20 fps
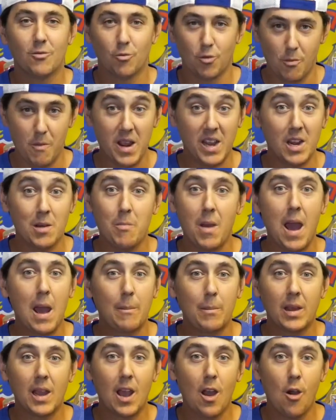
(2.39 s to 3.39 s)
We're making
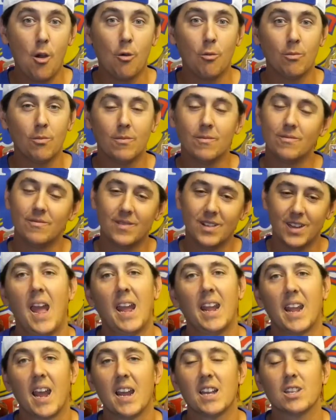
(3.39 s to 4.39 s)
Pappy at home. Hey